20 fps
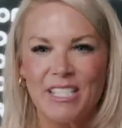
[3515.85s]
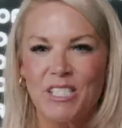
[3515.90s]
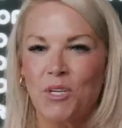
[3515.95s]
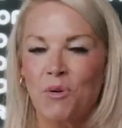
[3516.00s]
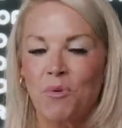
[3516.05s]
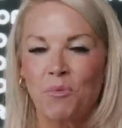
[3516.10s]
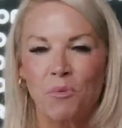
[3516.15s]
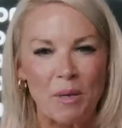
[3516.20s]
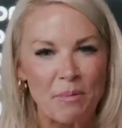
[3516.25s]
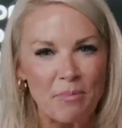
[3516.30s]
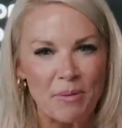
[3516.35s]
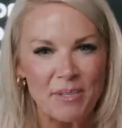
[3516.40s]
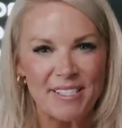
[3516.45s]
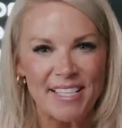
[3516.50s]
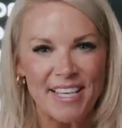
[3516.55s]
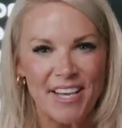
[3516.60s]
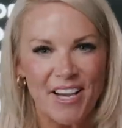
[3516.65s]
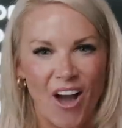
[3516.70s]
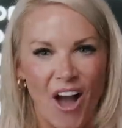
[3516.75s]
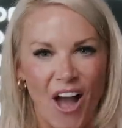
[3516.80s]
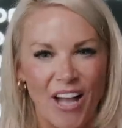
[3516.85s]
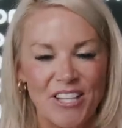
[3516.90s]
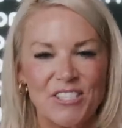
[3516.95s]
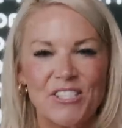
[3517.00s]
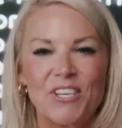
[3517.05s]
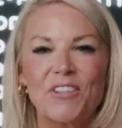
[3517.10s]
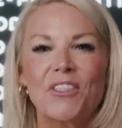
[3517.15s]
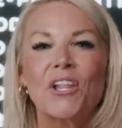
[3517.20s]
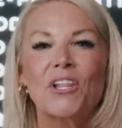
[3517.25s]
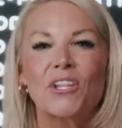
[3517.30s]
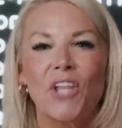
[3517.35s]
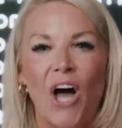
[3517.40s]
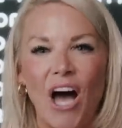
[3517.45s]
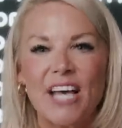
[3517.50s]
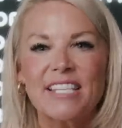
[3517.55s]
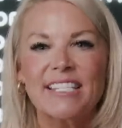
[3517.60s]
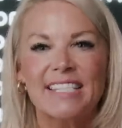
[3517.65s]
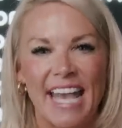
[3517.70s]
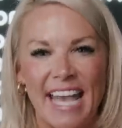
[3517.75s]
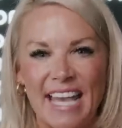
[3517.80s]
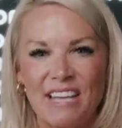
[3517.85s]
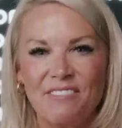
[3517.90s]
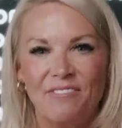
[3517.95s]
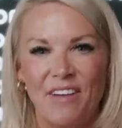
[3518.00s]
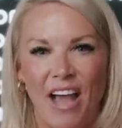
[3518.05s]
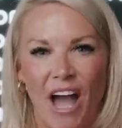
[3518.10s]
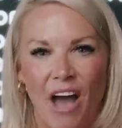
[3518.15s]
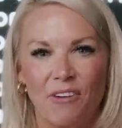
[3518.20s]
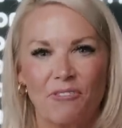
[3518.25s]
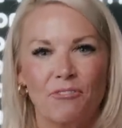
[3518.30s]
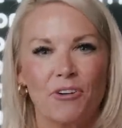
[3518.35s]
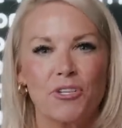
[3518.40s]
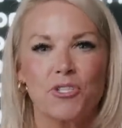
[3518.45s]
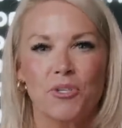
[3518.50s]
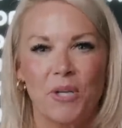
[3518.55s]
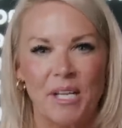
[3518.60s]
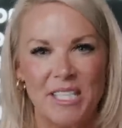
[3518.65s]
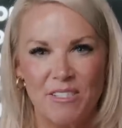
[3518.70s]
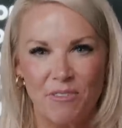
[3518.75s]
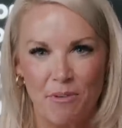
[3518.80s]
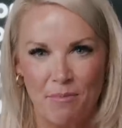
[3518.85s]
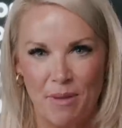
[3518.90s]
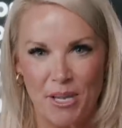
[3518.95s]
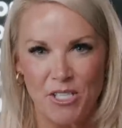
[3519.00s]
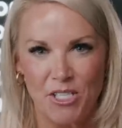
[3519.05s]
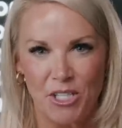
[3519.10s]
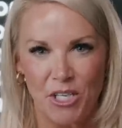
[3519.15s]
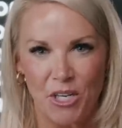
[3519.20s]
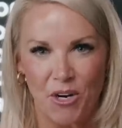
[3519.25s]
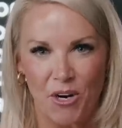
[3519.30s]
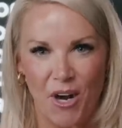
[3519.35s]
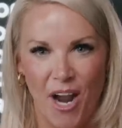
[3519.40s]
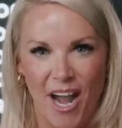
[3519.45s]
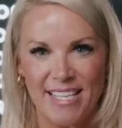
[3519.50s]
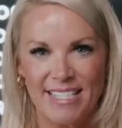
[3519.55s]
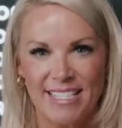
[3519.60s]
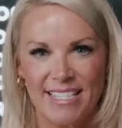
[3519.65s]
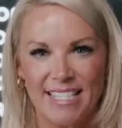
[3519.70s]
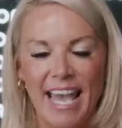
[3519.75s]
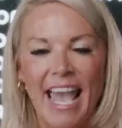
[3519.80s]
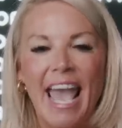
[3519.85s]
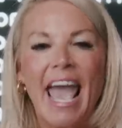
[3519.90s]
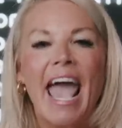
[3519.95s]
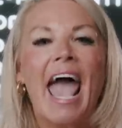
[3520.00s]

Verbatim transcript: to represent God to the lost and found for transformation in Christ.